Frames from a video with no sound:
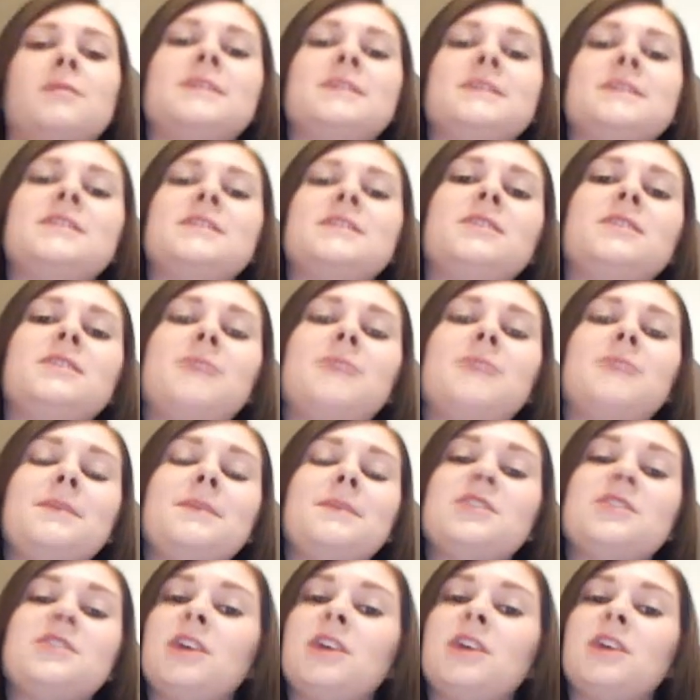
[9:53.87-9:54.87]
me to do,
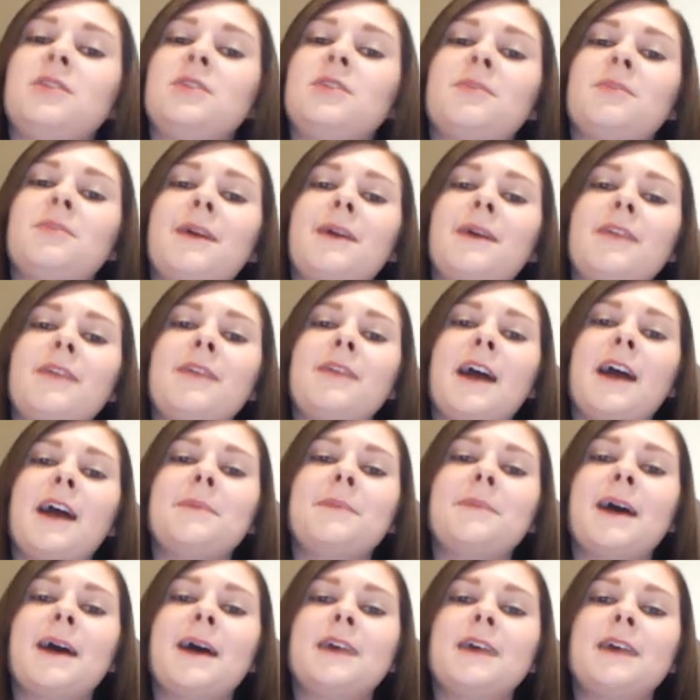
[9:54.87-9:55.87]
maybe show you about the
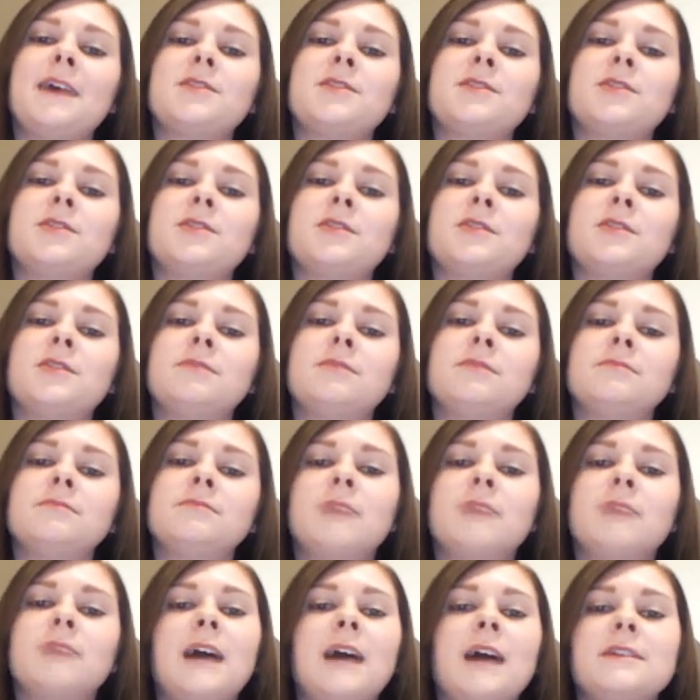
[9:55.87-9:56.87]
iPad or
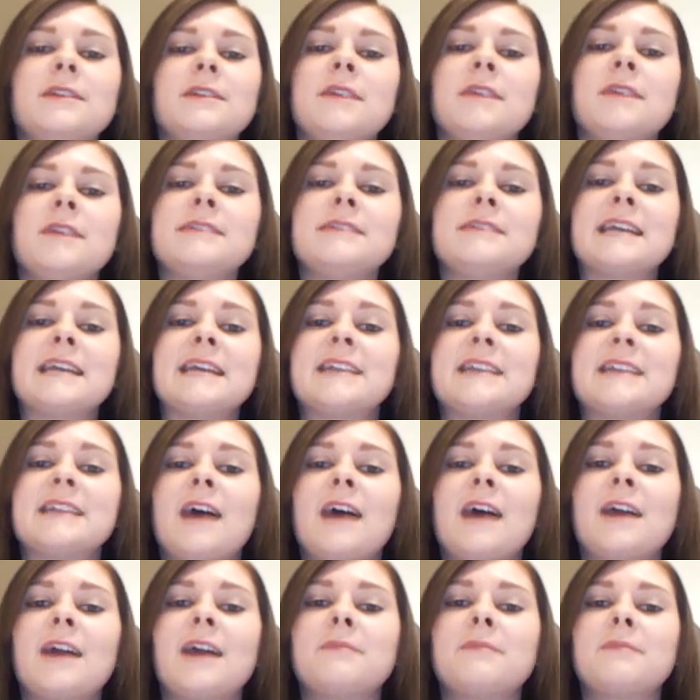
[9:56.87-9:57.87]
I don't know, test
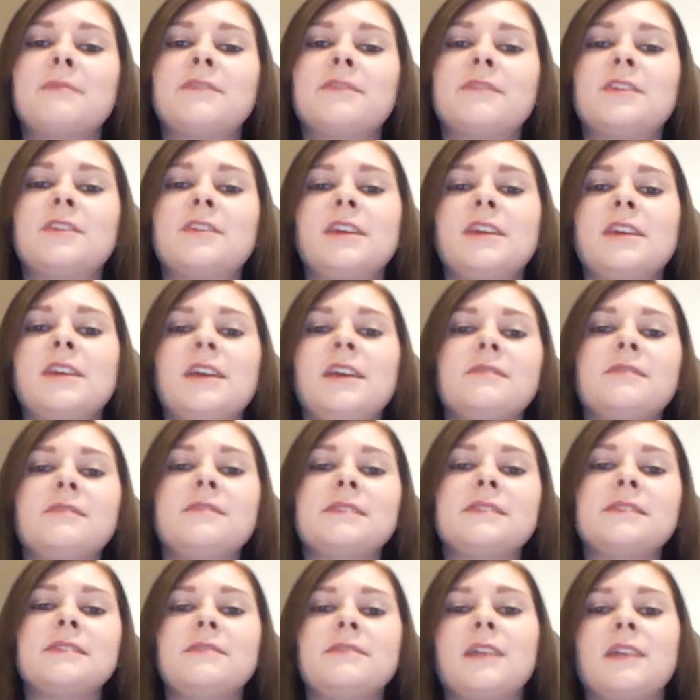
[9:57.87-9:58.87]
out an app for you,
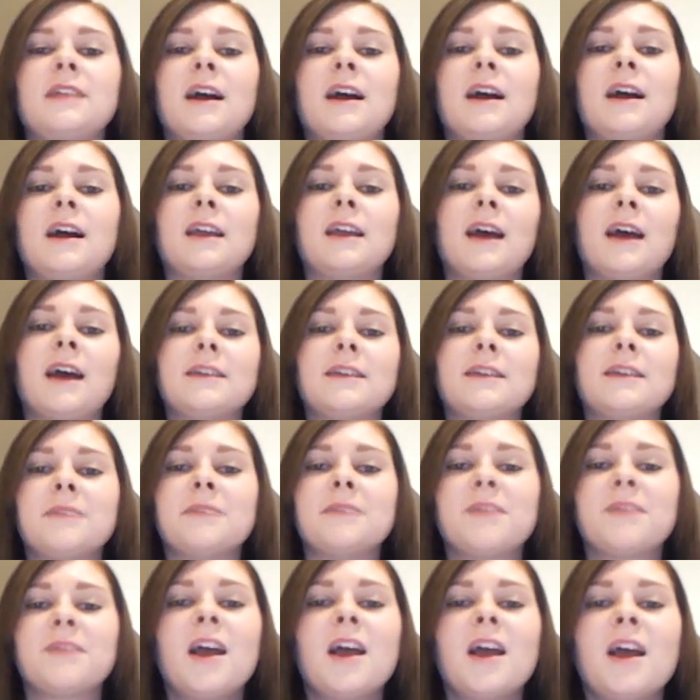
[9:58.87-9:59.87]
see if you like it, I don't
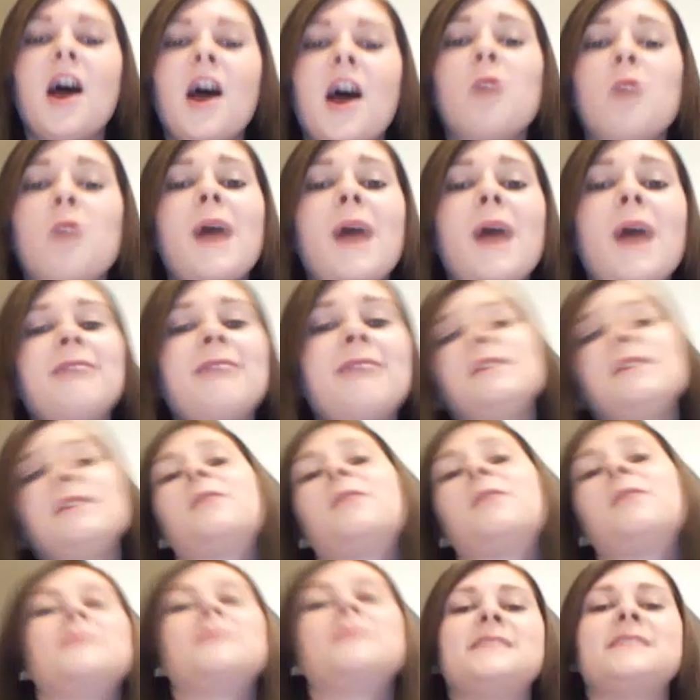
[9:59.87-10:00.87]
know. Whatever you
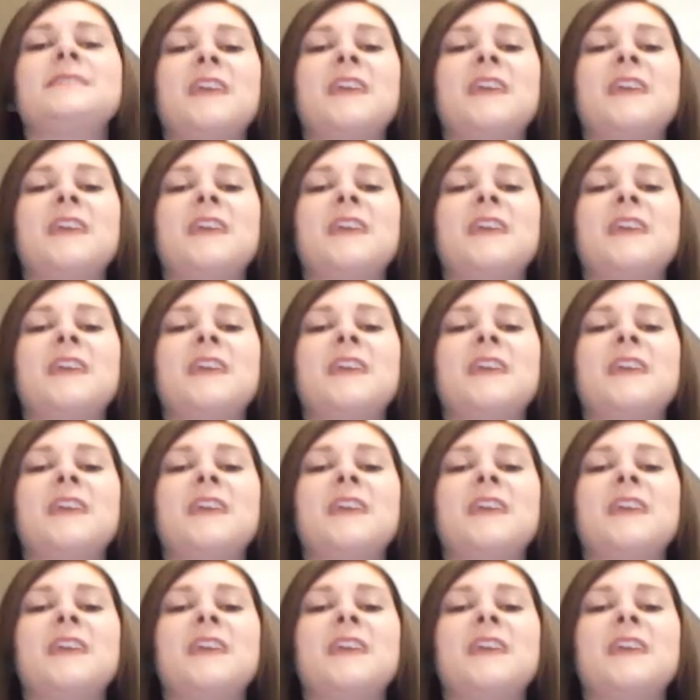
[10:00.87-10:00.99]
want me to